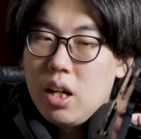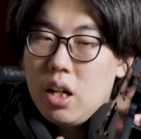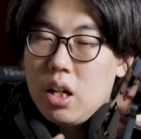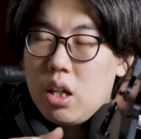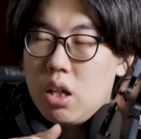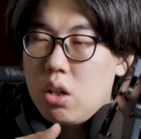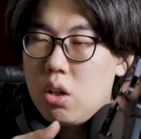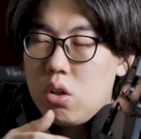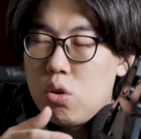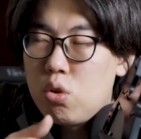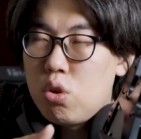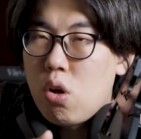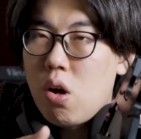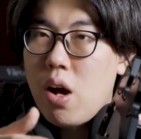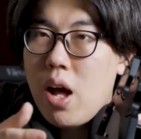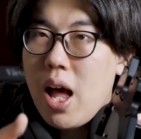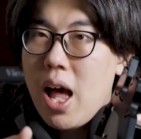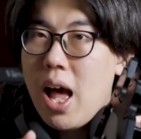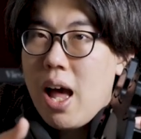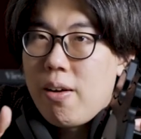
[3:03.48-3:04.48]
you
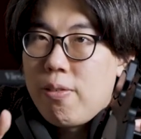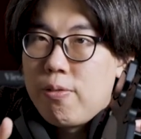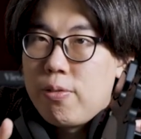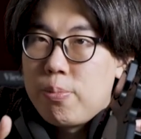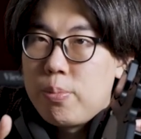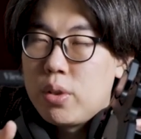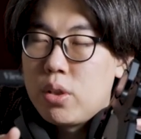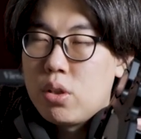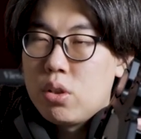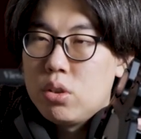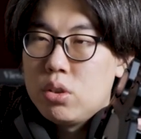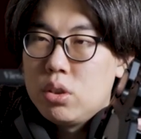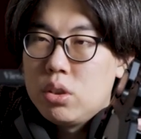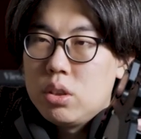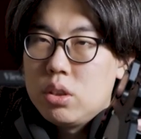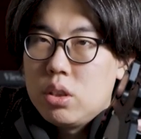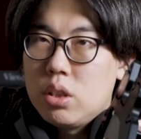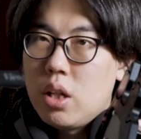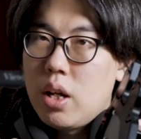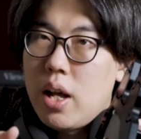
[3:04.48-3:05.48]
don't have,
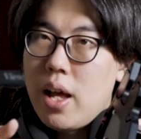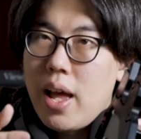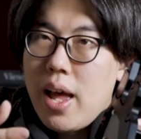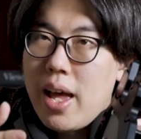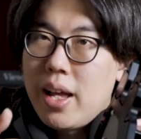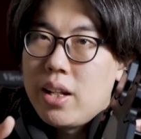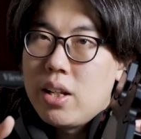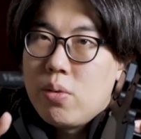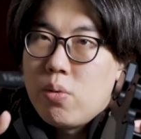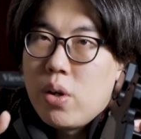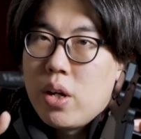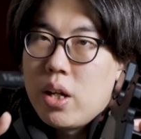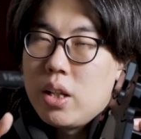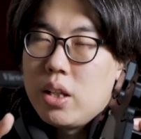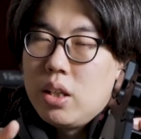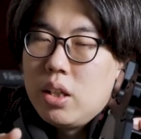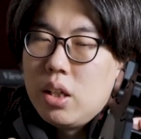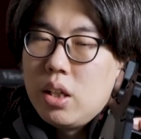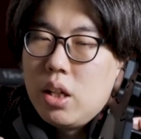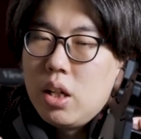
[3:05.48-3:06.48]
because anyway
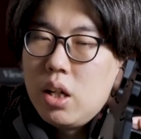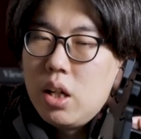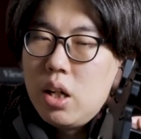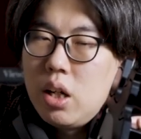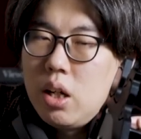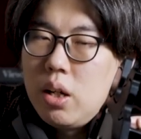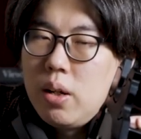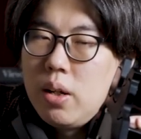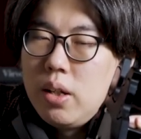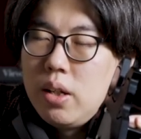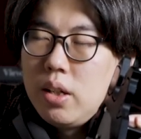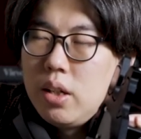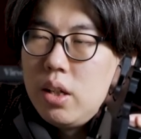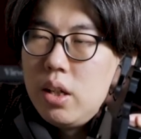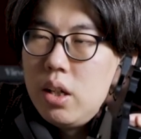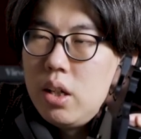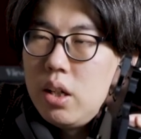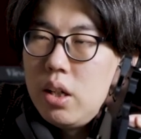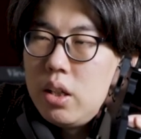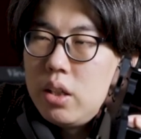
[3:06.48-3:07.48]

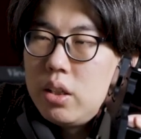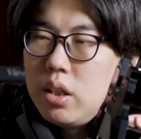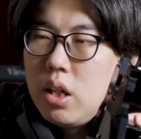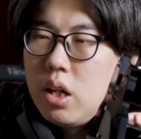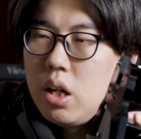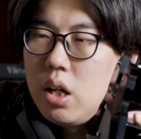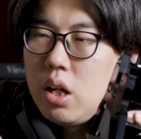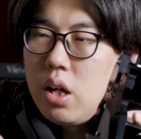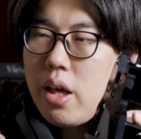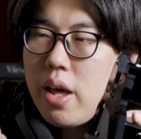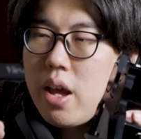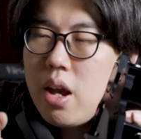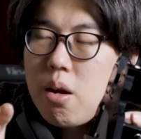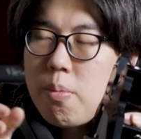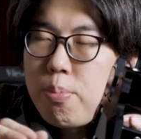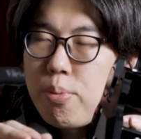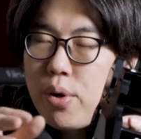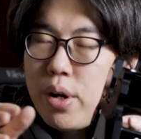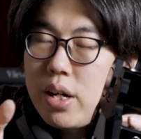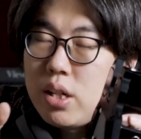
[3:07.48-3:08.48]
the air
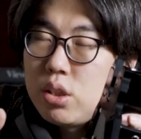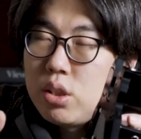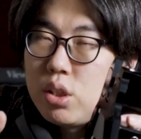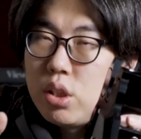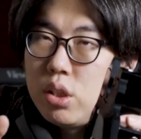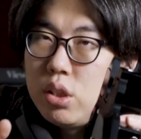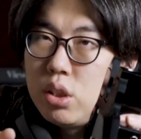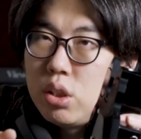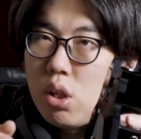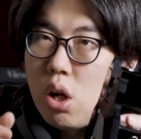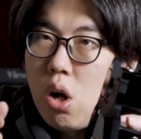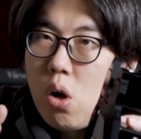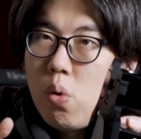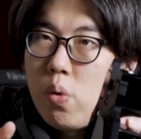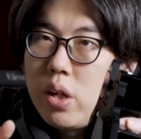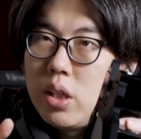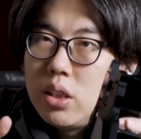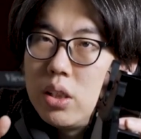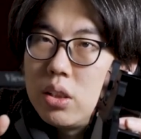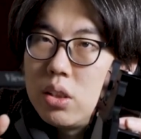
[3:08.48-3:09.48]
pressure is
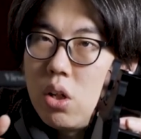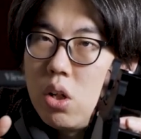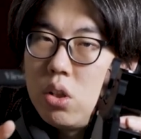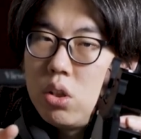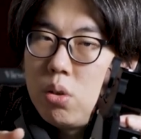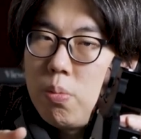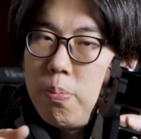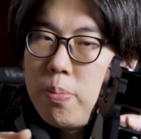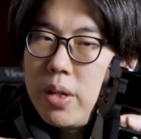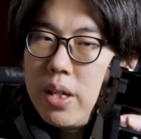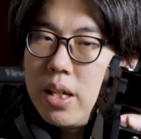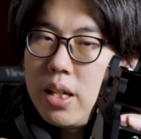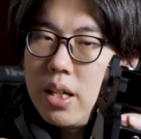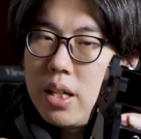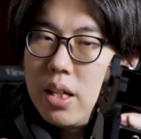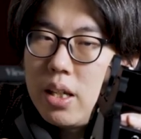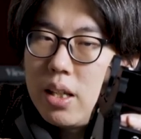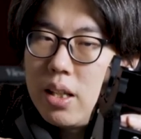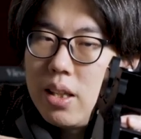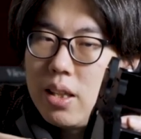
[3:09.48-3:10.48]
always going to
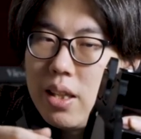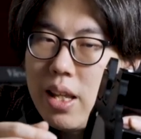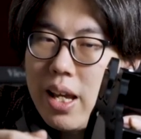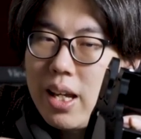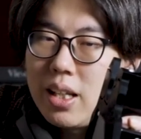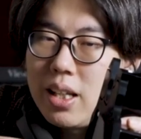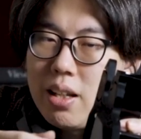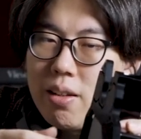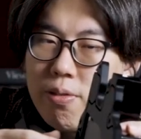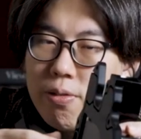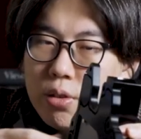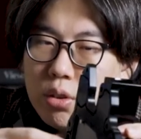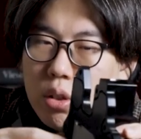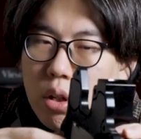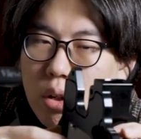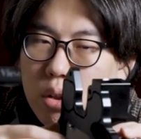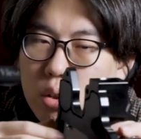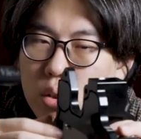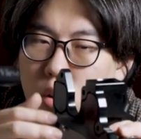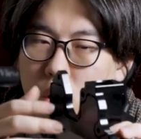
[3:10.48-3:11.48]
be negative,
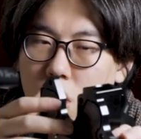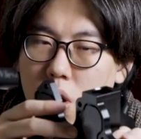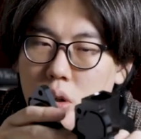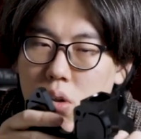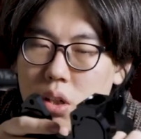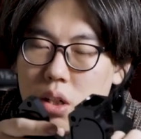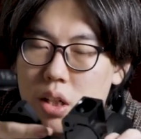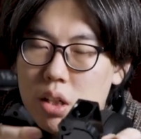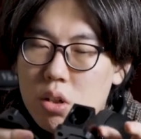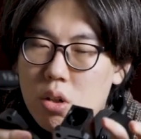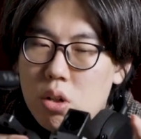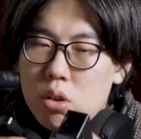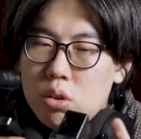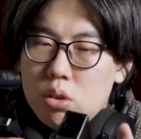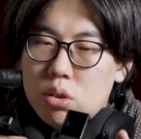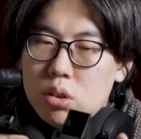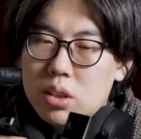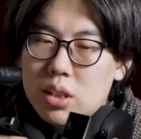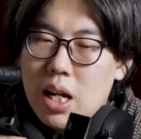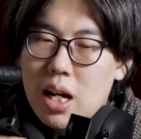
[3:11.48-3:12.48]
so you're only going
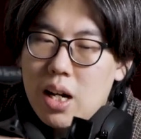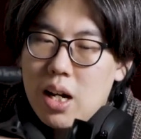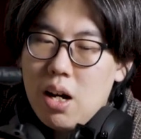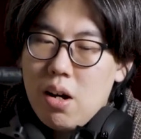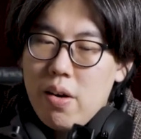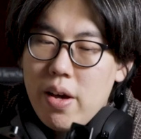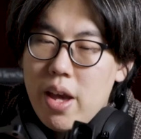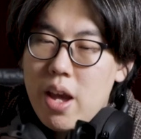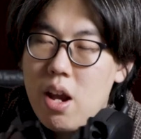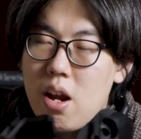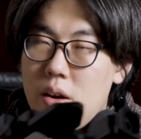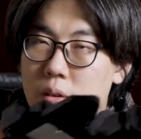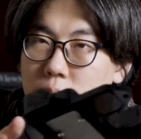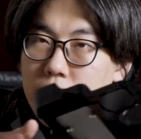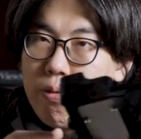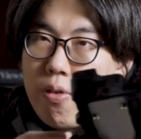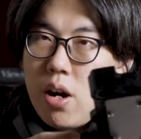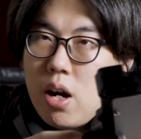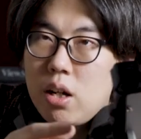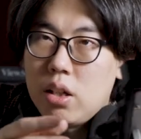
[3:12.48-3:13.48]
to suck out air
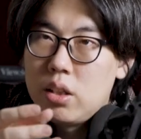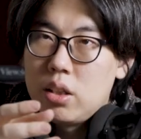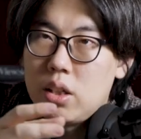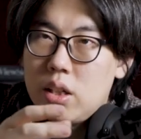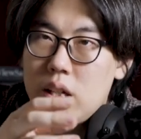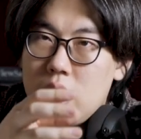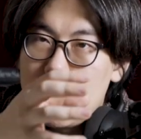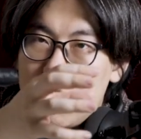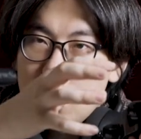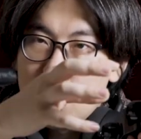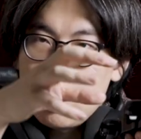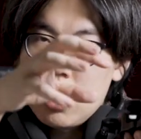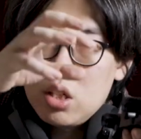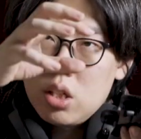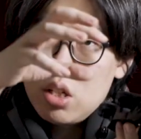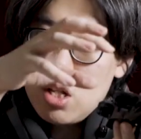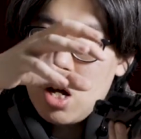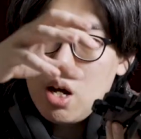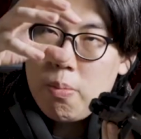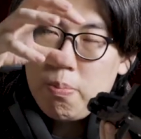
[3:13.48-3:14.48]
from the
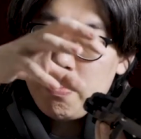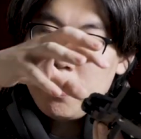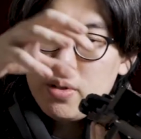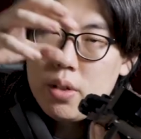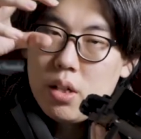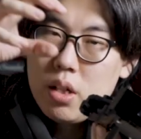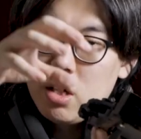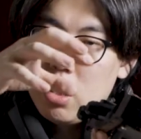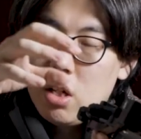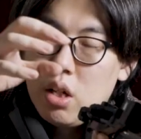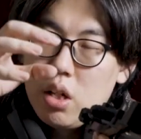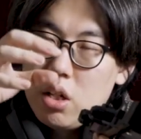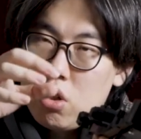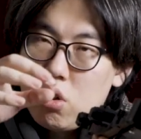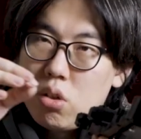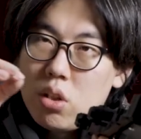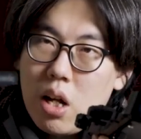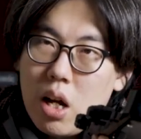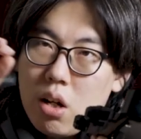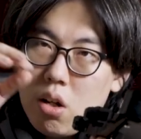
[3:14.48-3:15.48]
engine top.
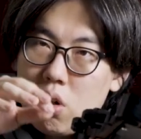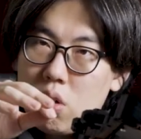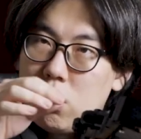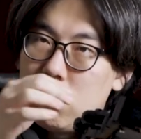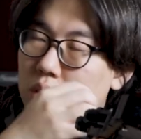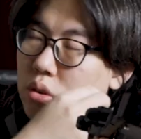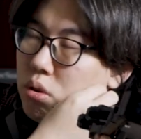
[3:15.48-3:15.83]
You're not going